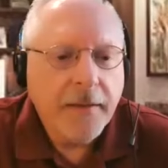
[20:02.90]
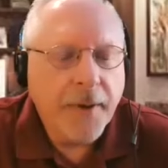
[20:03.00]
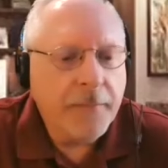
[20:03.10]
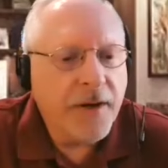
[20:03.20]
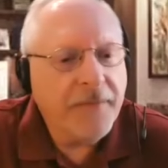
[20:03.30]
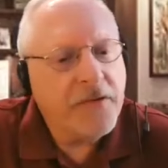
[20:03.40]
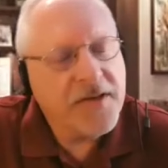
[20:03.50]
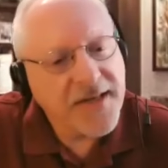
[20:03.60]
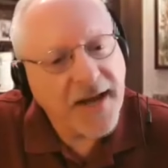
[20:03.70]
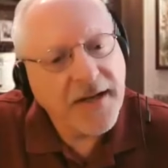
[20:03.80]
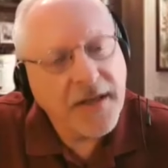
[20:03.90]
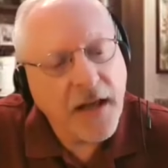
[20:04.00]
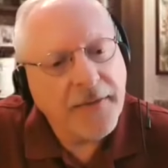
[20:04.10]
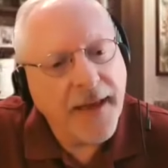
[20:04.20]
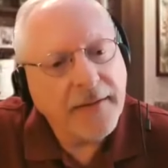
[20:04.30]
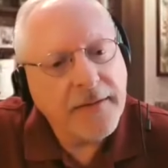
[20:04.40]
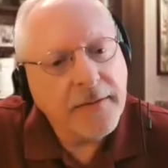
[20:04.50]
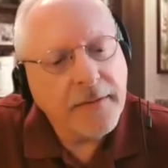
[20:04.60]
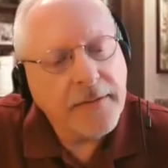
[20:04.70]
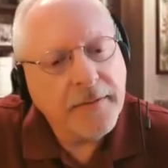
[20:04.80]
But but if you sat in on that
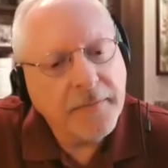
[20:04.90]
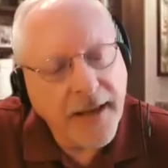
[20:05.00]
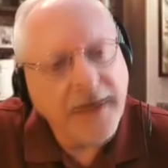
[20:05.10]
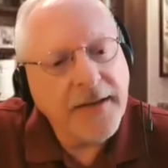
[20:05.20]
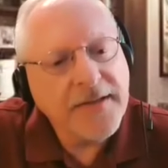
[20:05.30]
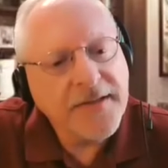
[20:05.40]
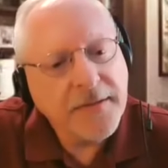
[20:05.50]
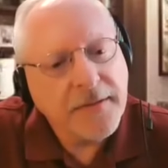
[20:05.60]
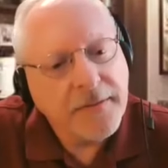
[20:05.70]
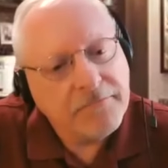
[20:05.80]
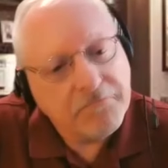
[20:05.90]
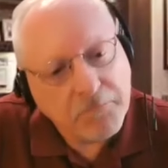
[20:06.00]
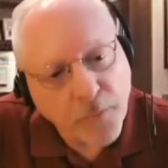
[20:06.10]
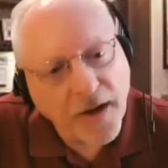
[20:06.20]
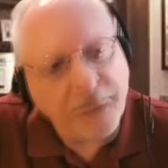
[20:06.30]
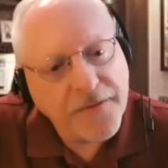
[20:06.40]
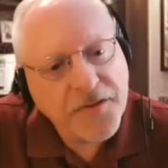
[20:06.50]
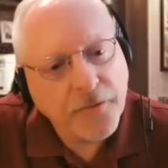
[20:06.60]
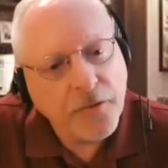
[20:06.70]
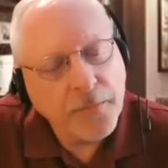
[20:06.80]
Denny's
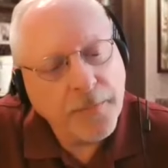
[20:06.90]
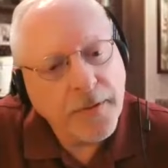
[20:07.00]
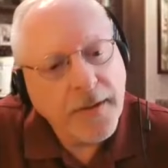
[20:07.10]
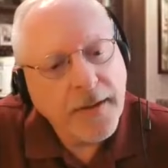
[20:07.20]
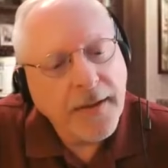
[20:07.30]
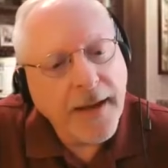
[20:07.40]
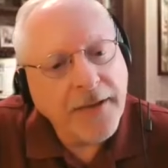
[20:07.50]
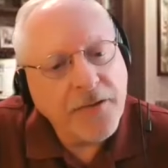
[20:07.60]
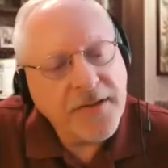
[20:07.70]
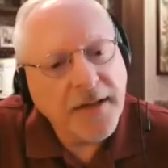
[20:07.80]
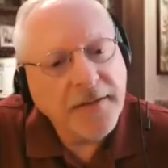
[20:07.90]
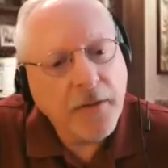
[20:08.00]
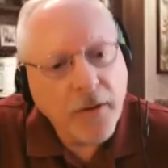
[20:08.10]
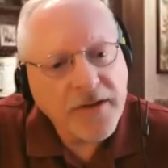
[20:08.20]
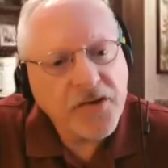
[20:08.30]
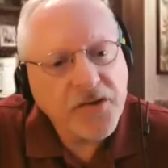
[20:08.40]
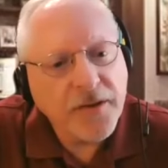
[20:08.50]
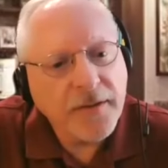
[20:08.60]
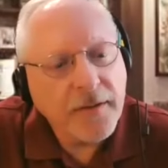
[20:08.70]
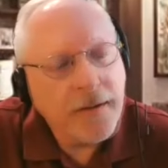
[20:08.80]
breakfast group and you said the
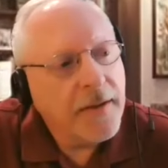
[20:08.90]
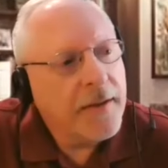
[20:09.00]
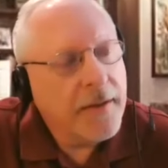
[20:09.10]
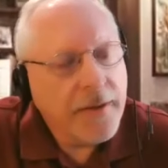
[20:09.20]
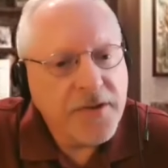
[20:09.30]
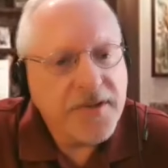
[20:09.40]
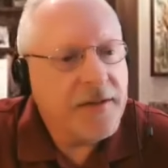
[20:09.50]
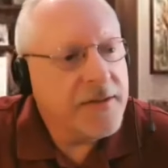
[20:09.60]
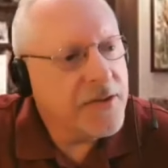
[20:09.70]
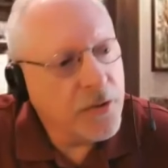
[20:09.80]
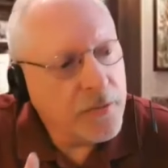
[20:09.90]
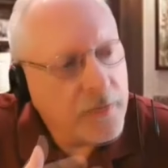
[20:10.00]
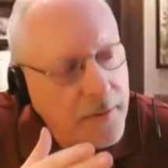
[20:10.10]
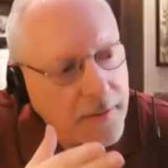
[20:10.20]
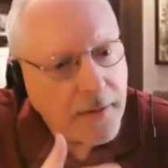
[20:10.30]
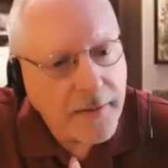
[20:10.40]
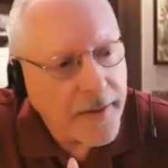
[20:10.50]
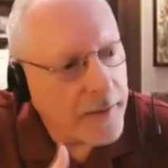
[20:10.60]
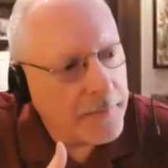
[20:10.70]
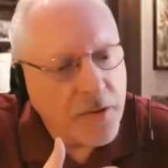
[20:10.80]
question, you said to
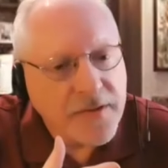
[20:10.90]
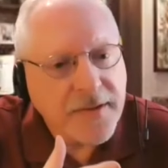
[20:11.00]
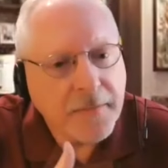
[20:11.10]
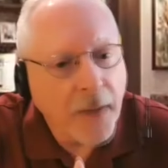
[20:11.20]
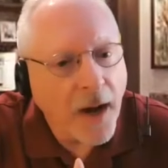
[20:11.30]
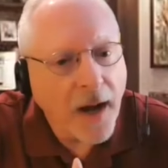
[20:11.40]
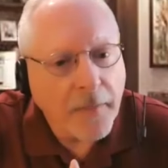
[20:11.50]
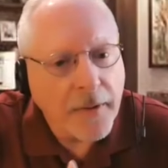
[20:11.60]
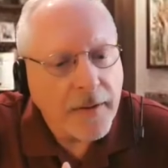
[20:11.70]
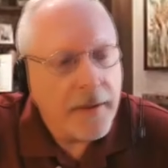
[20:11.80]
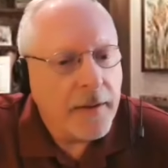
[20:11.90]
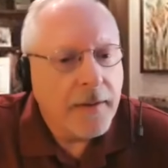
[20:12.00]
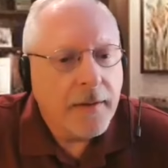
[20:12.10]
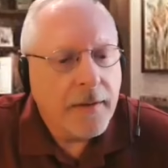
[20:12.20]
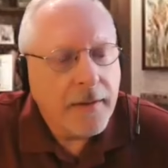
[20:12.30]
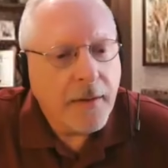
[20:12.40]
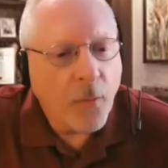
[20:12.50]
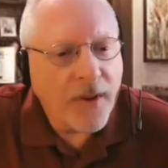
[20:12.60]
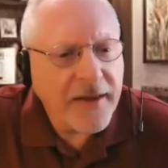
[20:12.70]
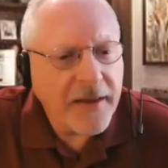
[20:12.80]
him, you said, Bob,
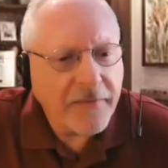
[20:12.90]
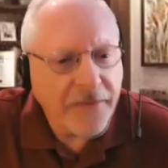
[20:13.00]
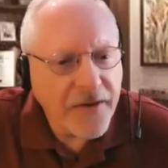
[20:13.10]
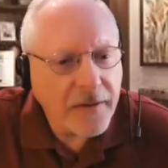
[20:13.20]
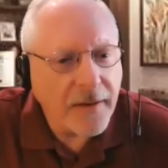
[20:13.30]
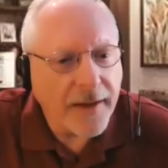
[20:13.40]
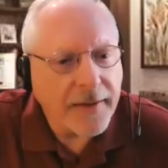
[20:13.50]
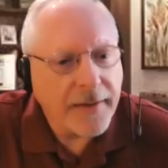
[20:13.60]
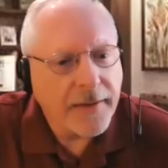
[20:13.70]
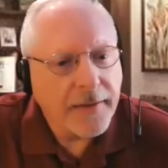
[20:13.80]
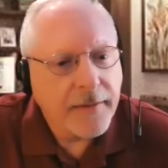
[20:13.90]
what did that feel like?